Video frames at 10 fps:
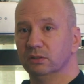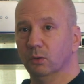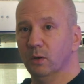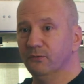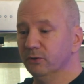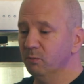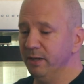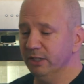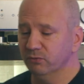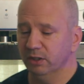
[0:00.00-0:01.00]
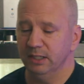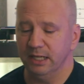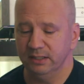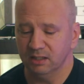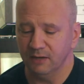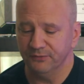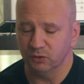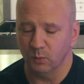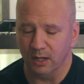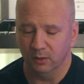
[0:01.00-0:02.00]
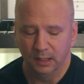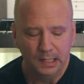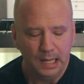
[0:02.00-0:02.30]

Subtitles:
The Well Float makes really nice stuff as well.